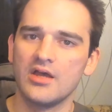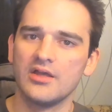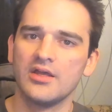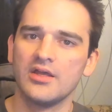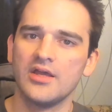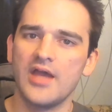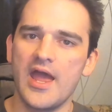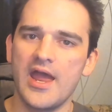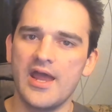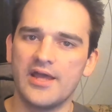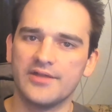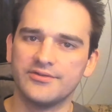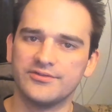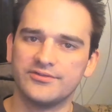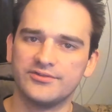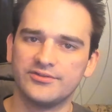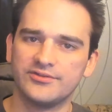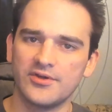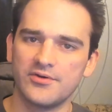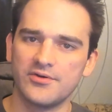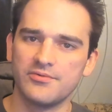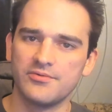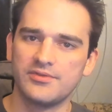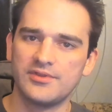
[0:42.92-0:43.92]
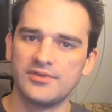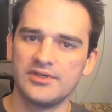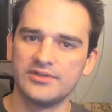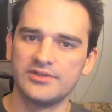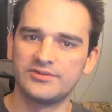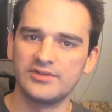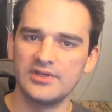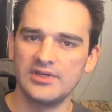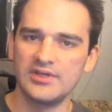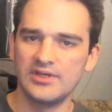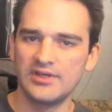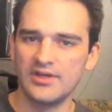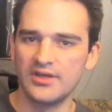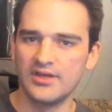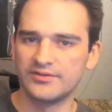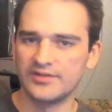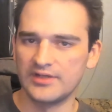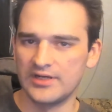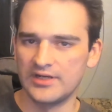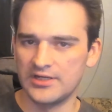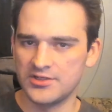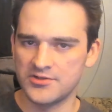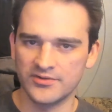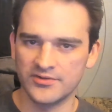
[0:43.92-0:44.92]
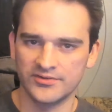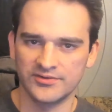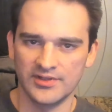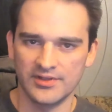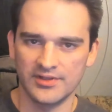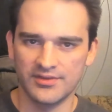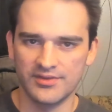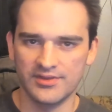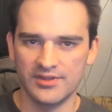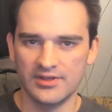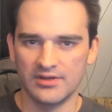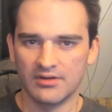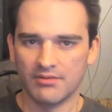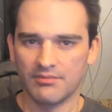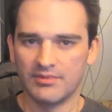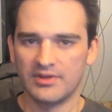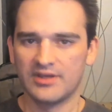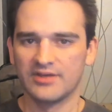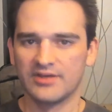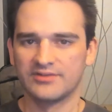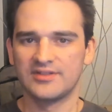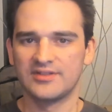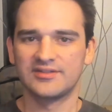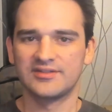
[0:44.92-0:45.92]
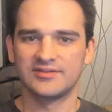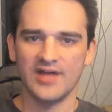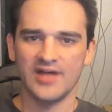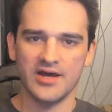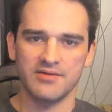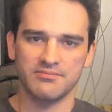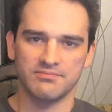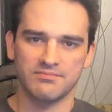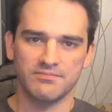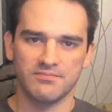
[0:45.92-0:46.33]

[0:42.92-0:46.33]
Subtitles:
And so this is an interesting thing because it's not